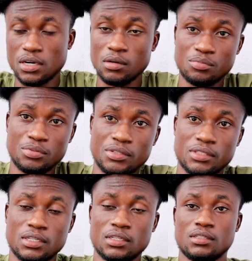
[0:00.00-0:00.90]
I'm
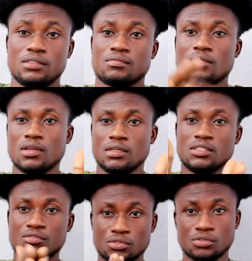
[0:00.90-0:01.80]
Prince, and in
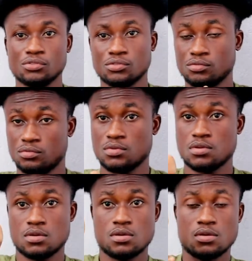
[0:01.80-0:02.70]
this video
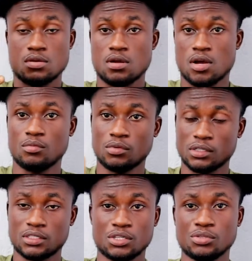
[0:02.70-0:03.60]
I'm going
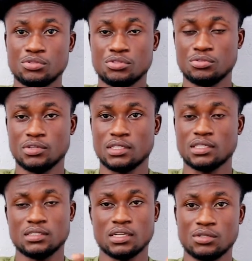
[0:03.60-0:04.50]
to take you through the
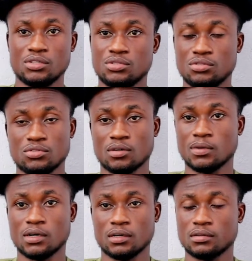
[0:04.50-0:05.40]
things that you need to know
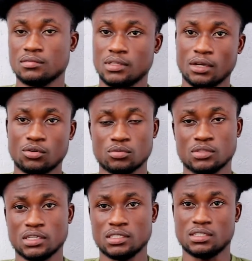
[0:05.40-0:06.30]
about
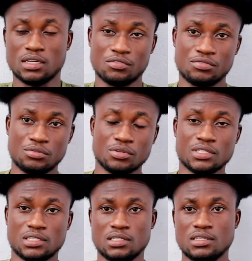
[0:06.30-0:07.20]
NigComSat, their
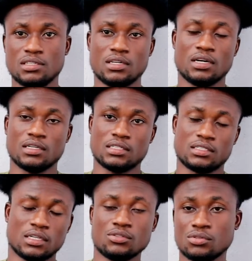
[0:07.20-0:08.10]
frequencies, their
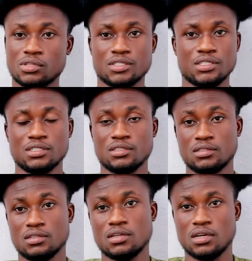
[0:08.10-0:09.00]
satellite location,
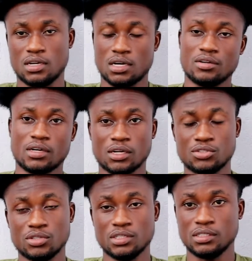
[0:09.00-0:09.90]
and how you can
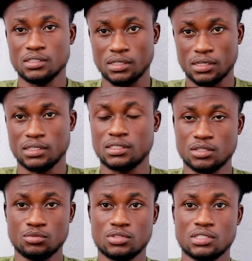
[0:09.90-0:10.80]
actually get a
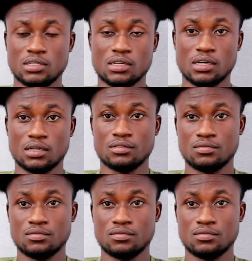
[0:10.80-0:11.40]
stable signal